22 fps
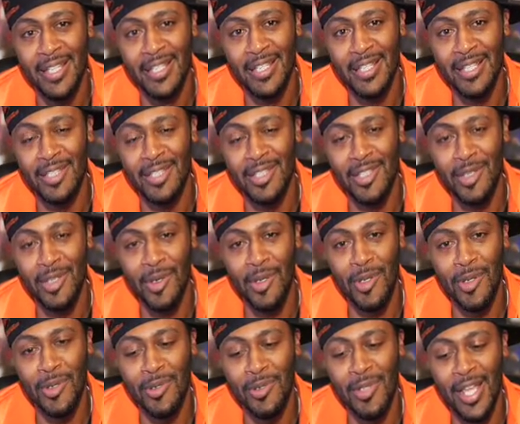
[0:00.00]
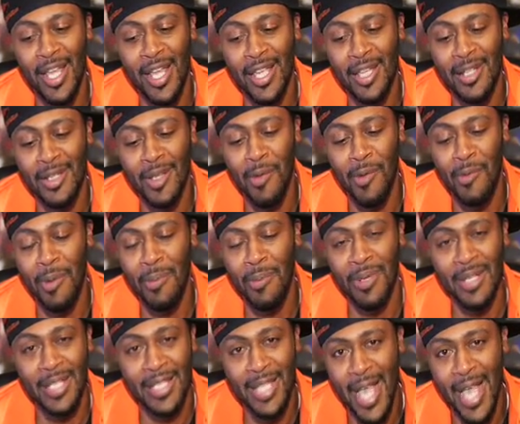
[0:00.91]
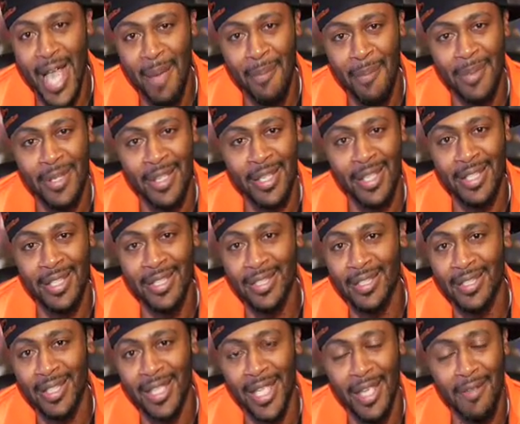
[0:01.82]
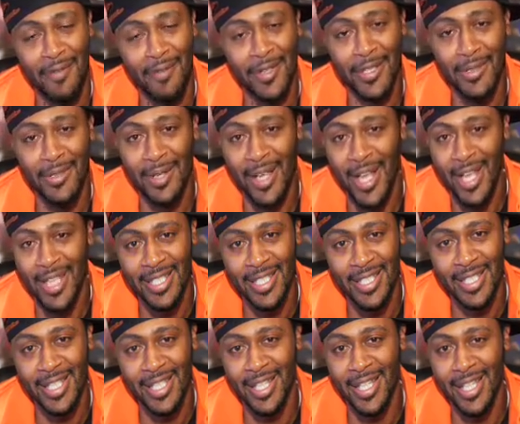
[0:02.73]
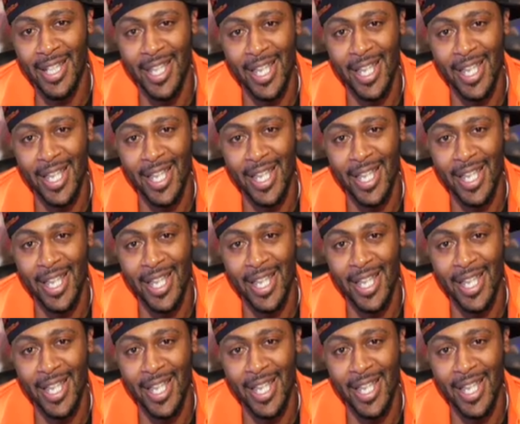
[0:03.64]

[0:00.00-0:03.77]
just to show you that, you know, we put time in giving you hot shit.